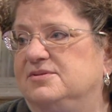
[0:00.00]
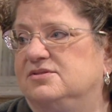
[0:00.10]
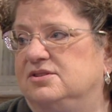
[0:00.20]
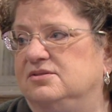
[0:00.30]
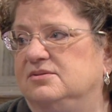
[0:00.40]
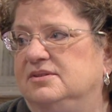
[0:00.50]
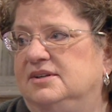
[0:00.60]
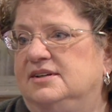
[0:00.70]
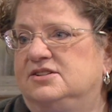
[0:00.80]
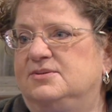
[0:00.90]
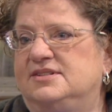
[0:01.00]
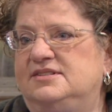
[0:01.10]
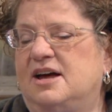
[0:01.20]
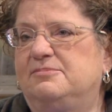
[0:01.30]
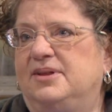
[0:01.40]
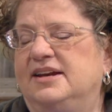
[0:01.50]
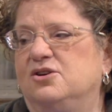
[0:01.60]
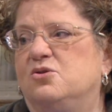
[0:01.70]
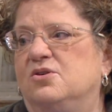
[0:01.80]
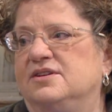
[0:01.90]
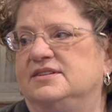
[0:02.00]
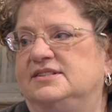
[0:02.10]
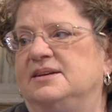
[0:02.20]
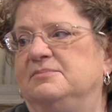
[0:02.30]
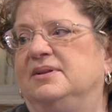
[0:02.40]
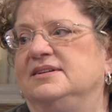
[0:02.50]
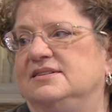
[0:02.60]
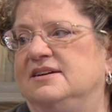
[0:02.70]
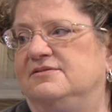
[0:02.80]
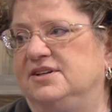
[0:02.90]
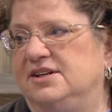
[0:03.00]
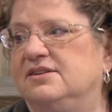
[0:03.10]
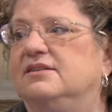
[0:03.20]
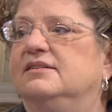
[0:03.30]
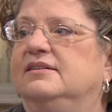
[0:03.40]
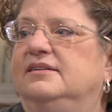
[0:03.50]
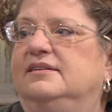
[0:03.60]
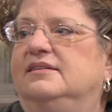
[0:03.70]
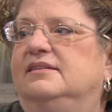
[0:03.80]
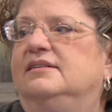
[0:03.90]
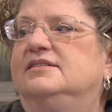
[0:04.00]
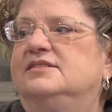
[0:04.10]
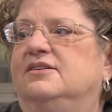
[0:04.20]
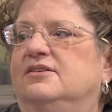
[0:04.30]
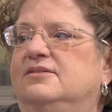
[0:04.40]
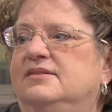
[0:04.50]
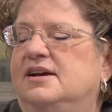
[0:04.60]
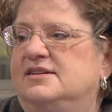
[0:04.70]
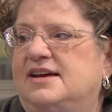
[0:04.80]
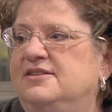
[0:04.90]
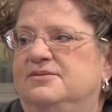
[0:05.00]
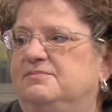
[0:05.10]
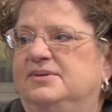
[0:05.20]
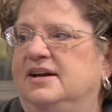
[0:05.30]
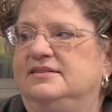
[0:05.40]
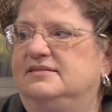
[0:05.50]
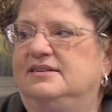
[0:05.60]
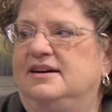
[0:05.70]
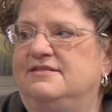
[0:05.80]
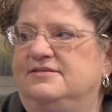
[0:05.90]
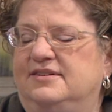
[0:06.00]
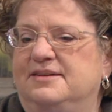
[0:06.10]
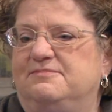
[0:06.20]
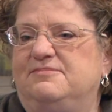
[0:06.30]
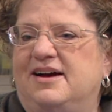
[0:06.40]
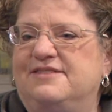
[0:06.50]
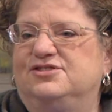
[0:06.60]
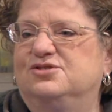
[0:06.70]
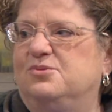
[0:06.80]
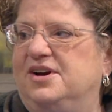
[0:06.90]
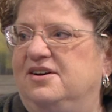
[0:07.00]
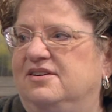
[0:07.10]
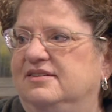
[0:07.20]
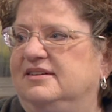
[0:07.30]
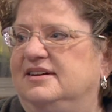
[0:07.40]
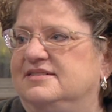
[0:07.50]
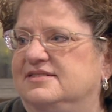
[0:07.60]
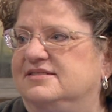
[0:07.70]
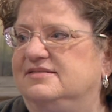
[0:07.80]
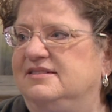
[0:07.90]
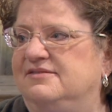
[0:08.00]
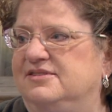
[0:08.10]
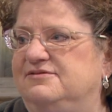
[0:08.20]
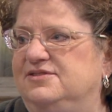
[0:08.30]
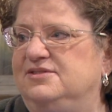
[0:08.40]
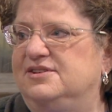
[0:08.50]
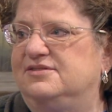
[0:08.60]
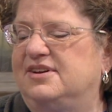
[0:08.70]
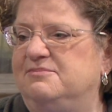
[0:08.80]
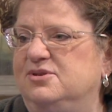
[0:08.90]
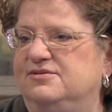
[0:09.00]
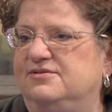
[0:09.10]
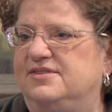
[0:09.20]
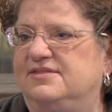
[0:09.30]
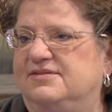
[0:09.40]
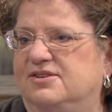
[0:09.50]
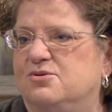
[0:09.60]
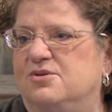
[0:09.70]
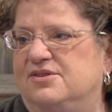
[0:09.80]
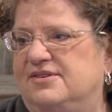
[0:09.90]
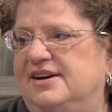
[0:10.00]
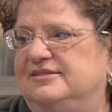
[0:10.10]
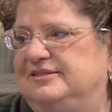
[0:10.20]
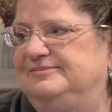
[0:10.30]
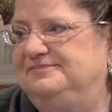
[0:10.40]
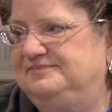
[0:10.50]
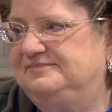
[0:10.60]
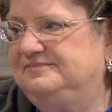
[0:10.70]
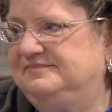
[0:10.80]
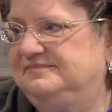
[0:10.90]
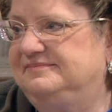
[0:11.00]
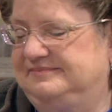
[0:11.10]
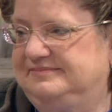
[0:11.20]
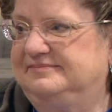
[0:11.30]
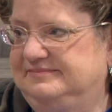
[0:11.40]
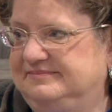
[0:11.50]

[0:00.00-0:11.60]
yeah, too. Yeah, yeah. So he's not planting corn in the same place yeah. every year. Yeah. So yeah, because yeah, I don't plant. I have I, I have square, and I just every few right. years I move the corn around. Right. Now